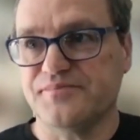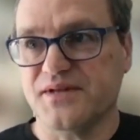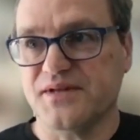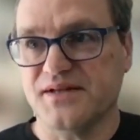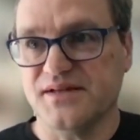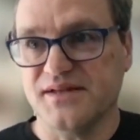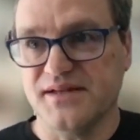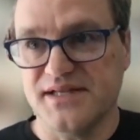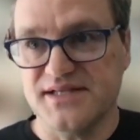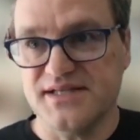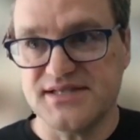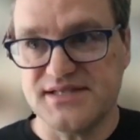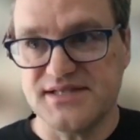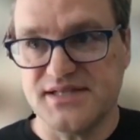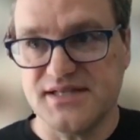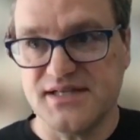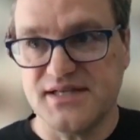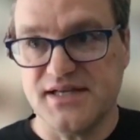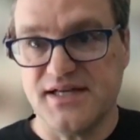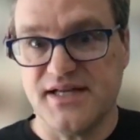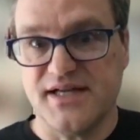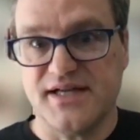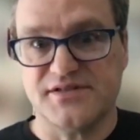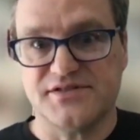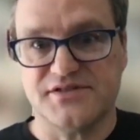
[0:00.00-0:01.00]
listen
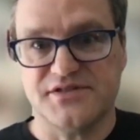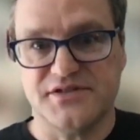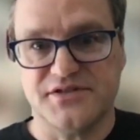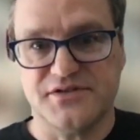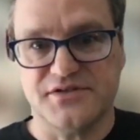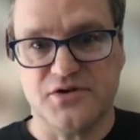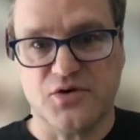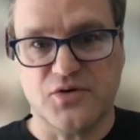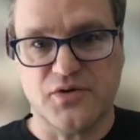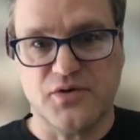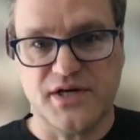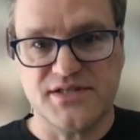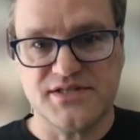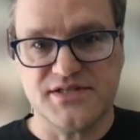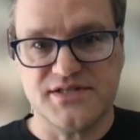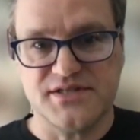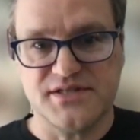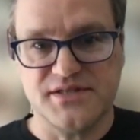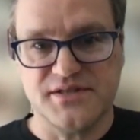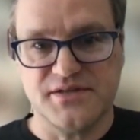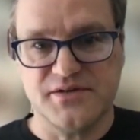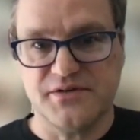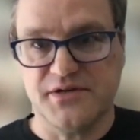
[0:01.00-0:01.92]
and answer your question,